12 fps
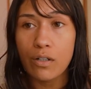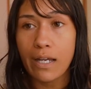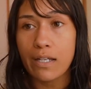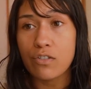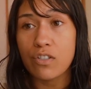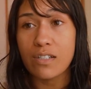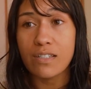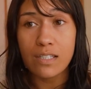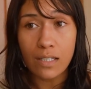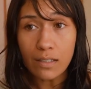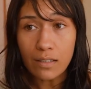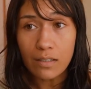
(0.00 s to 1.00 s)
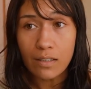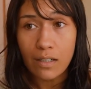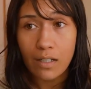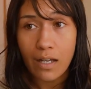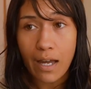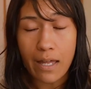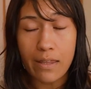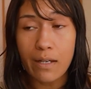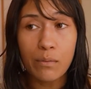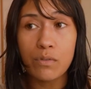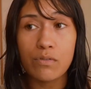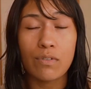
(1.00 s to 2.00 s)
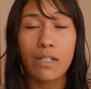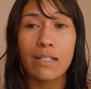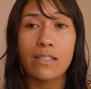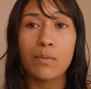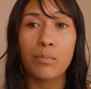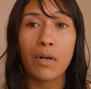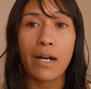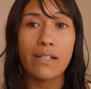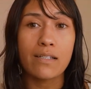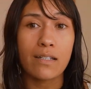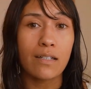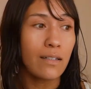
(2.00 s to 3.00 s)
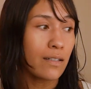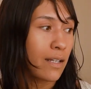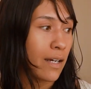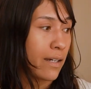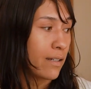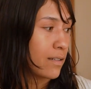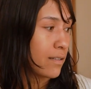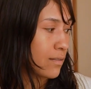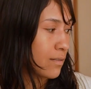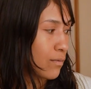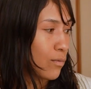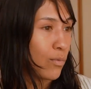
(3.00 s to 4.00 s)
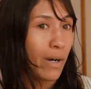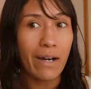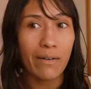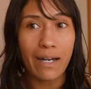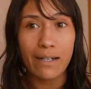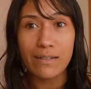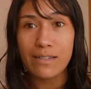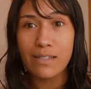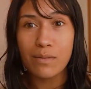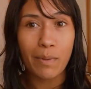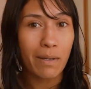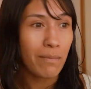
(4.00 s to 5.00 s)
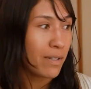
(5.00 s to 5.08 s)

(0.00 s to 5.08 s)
and she did. And that was really surprising. Like, wow, how does this baby